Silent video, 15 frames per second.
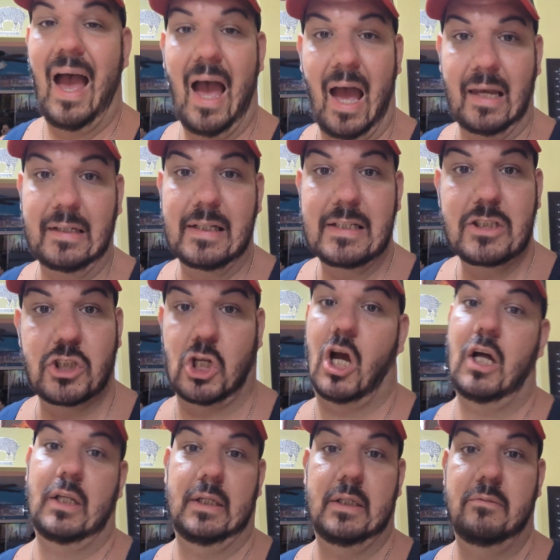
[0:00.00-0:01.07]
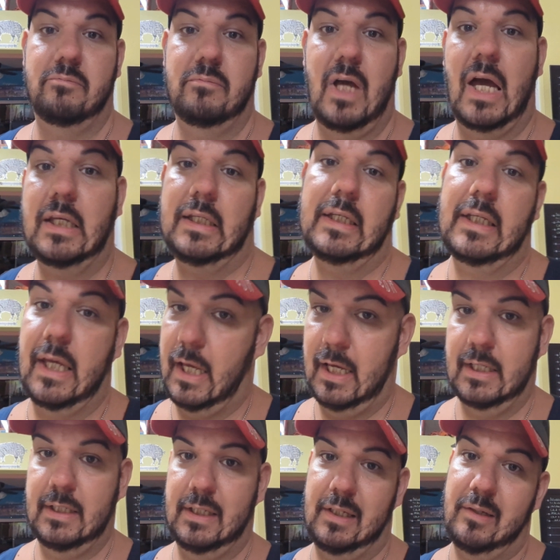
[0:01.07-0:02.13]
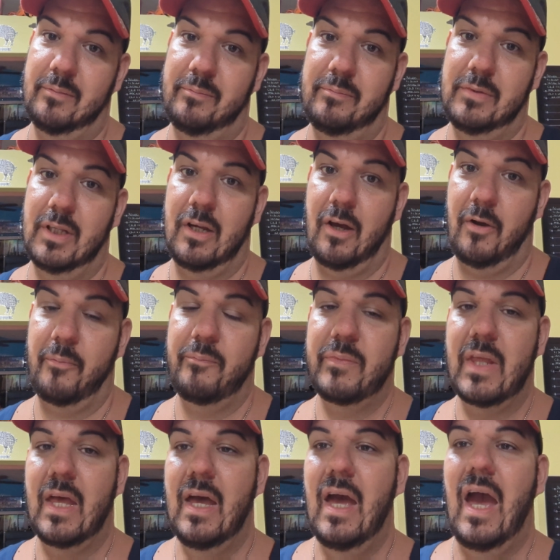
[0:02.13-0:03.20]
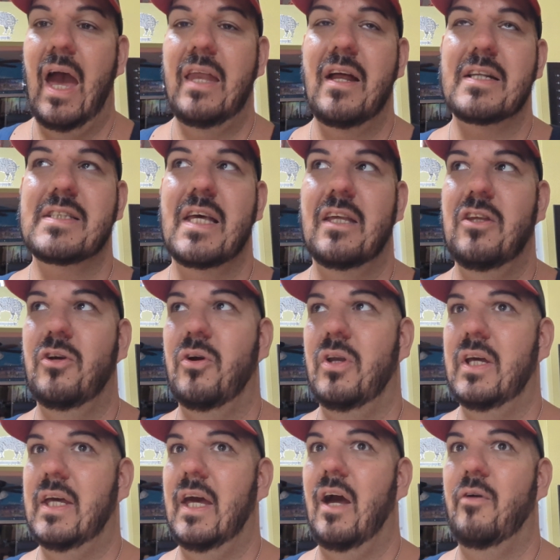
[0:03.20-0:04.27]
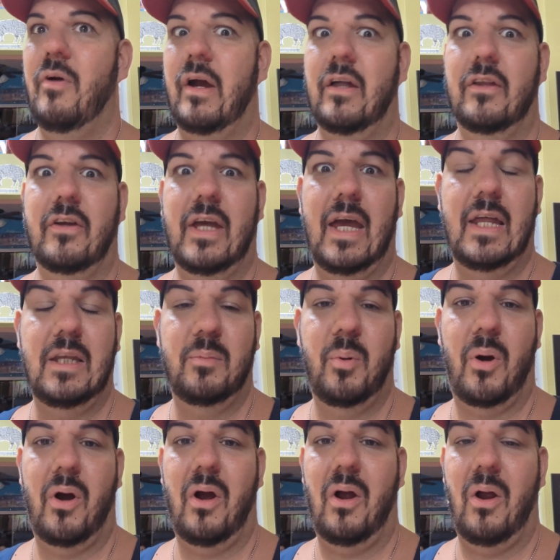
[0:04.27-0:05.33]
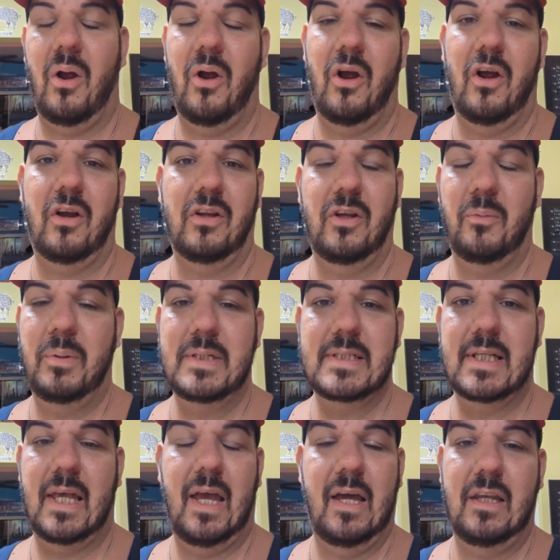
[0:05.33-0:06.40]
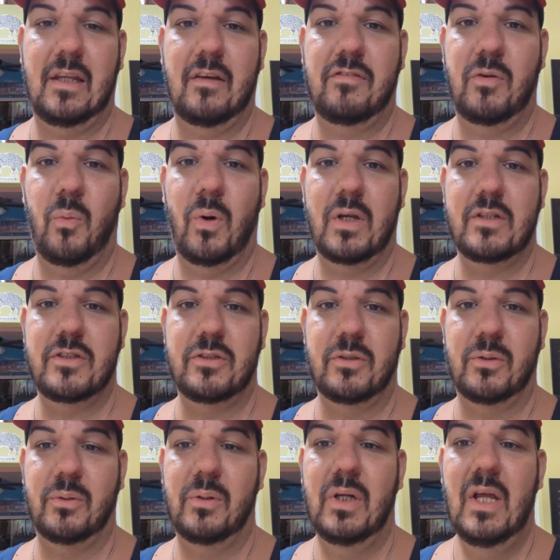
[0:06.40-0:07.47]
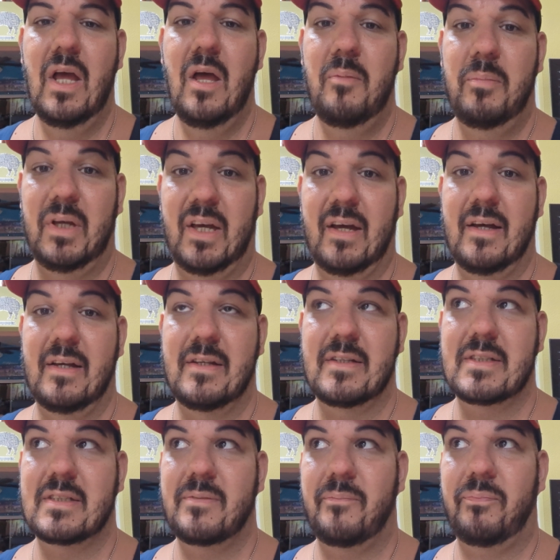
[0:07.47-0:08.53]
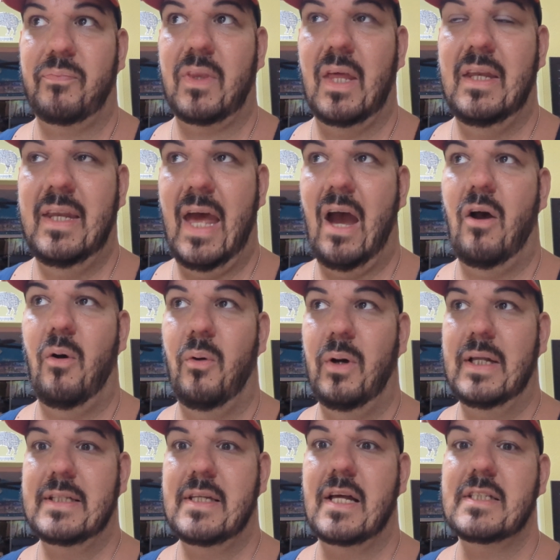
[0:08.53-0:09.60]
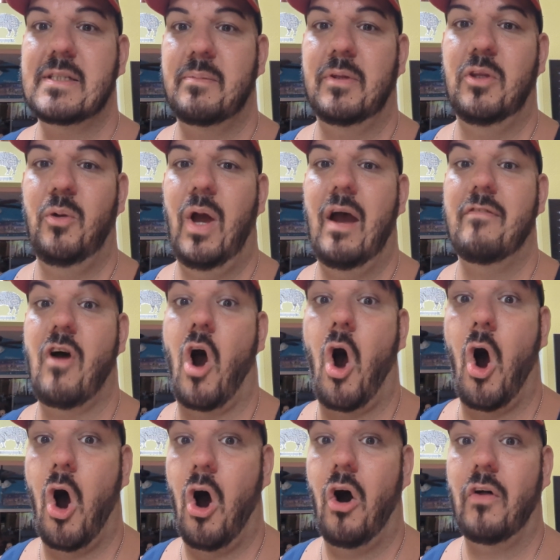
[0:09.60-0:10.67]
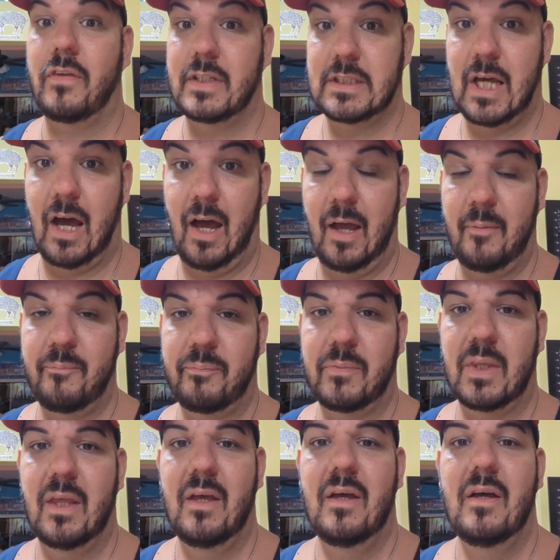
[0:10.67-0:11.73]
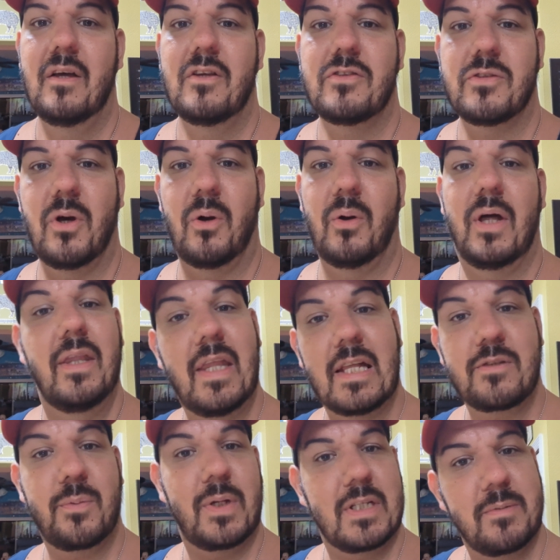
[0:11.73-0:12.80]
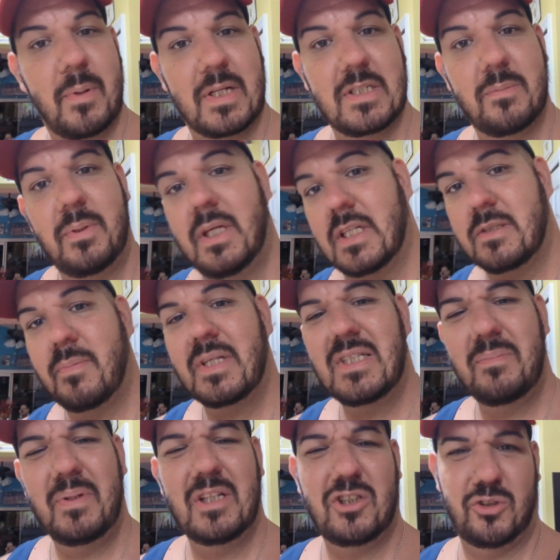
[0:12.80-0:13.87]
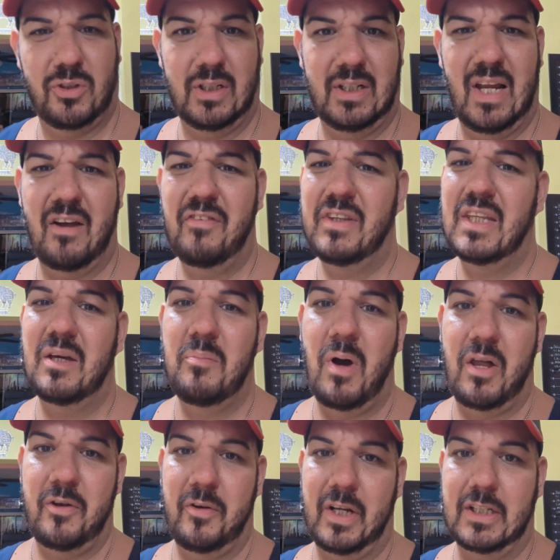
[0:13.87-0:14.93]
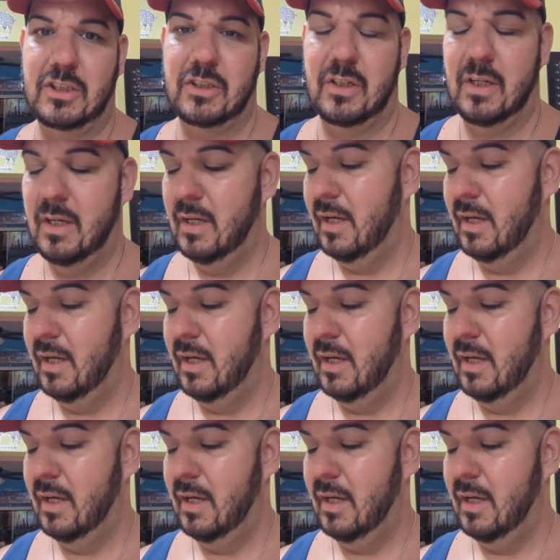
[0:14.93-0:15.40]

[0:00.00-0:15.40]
I need chocolate, I need candy, And not saying you couldn't get a regular candy bar or piece of candy if you wanted to, because now it's not something you have all the time. So, and that's what it's meant to be. It's meant to be a treat. Everything in moderation.